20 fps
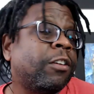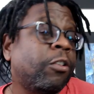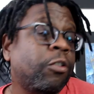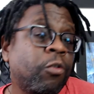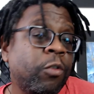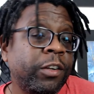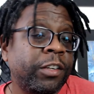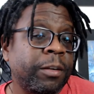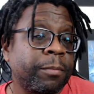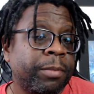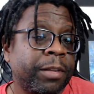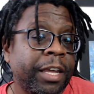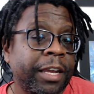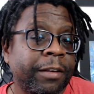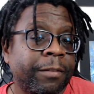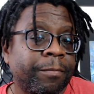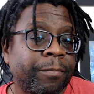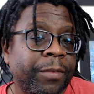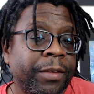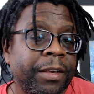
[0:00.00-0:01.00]
a noise complaint?
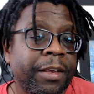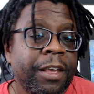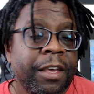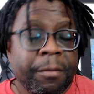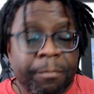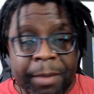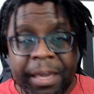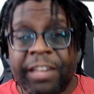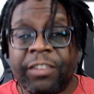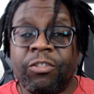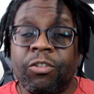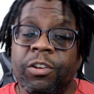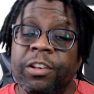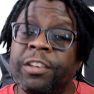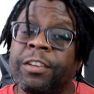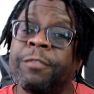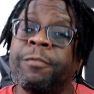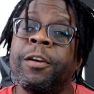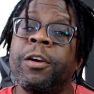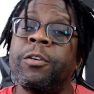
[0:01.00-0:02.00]
Based on the
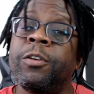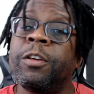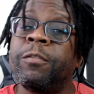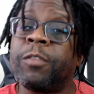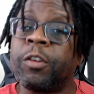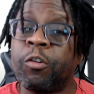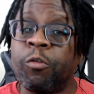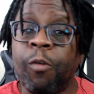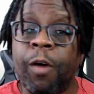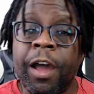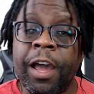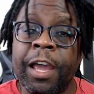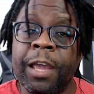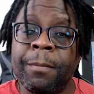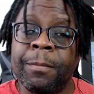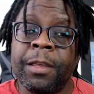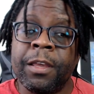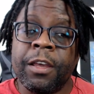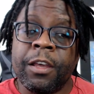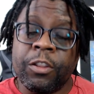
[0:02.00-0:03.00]
severity of the
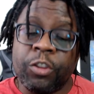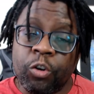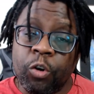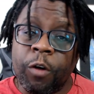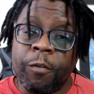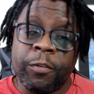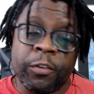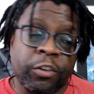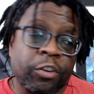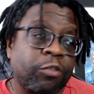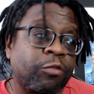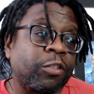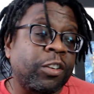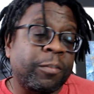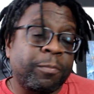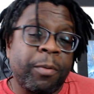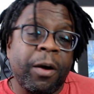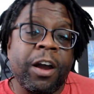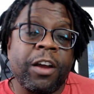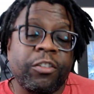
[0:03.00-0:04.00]
crime, the officer's
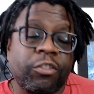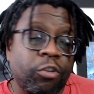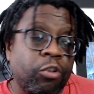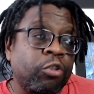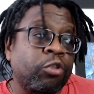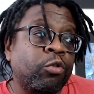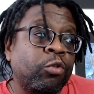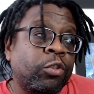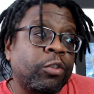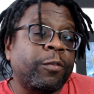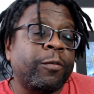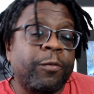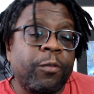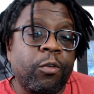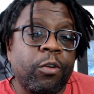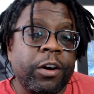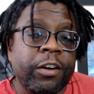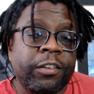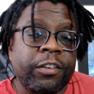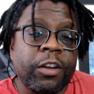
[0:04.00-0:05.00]
response or use of
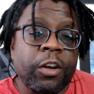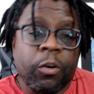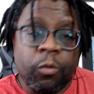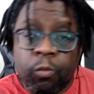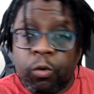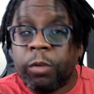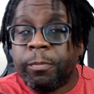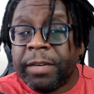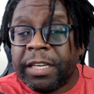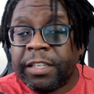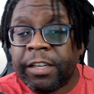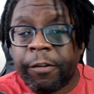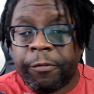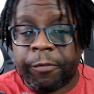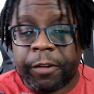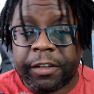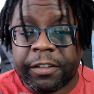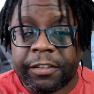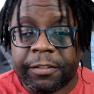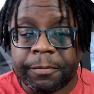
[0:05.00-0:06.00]
force will be
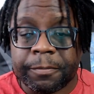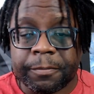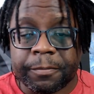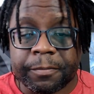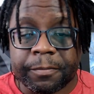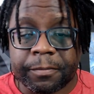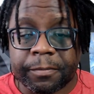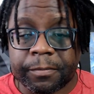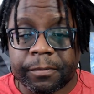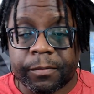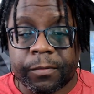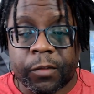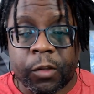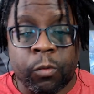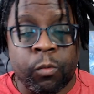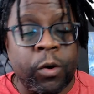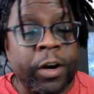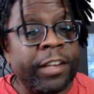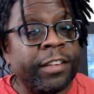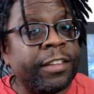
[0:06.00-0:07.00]
different.
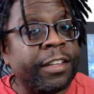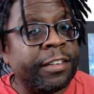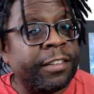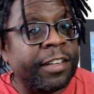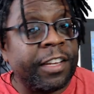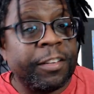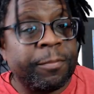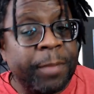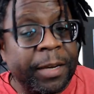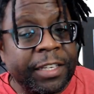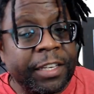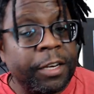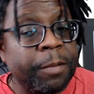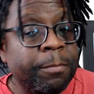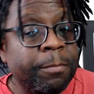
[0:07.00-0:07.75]
Was the suspect an